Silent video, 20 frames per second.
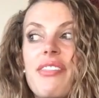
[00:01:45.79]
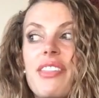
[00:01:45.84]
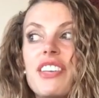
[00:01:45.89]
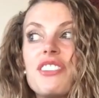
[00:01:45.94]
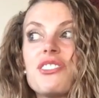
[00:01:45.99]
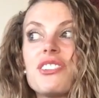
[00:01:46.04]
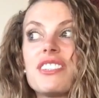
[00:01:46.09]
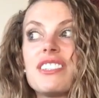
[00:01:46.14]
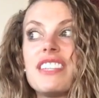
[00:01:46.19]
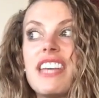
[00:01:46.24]

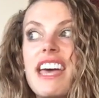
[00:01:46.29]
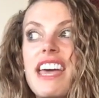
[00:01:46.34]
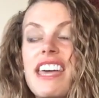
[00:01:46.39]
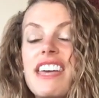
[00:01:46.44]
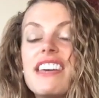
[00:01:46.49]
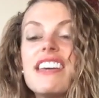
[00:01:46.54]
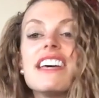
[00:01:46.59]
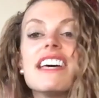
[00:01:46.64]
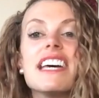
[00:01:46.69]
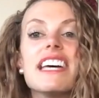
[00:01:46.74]
let's just
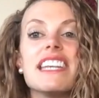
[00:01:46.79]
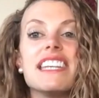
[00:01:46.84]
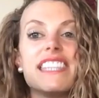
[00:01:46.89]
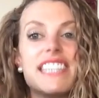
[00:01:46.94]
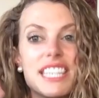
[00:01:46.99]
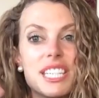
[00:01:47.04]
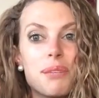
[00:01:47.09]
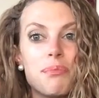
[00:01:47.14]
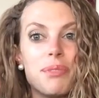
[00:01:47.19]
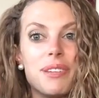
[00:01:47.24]
say,
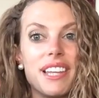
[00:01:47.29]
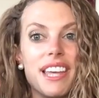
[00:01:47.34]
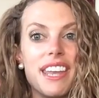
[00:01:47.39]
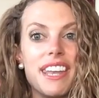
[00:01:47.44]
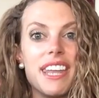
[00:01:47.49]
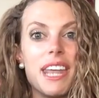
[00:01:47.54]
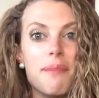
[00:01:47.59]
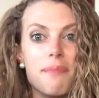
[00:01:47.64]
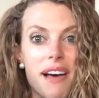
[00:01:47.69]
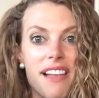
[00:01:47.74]

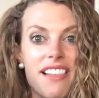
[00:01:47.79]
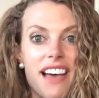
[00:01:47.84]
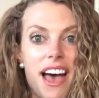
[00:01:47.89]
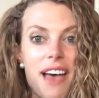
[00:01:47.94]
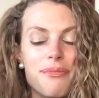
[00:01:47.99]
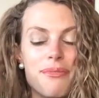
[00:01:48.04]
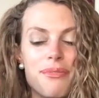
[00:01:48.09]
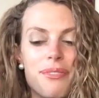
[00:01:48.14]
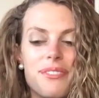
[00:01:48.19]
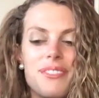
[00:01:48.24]
discipline in my
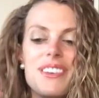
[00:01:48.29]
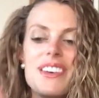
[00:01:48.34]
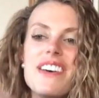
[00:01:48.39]
life.